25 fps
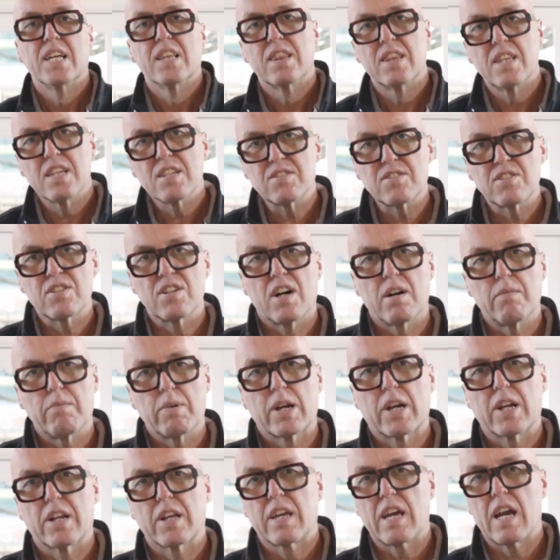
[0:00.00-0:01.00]
This time we're
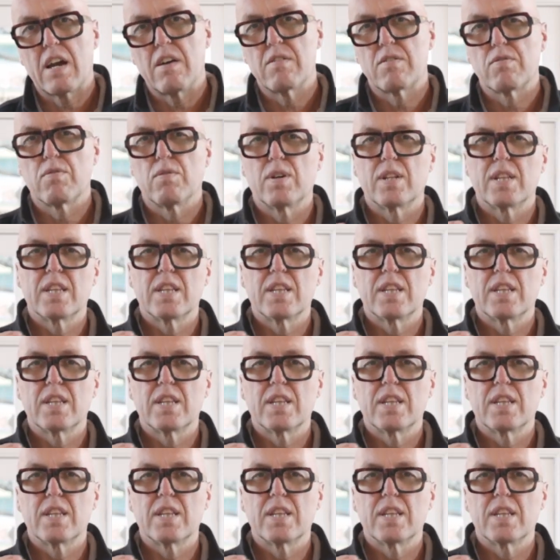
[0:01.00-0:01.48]
going to go into a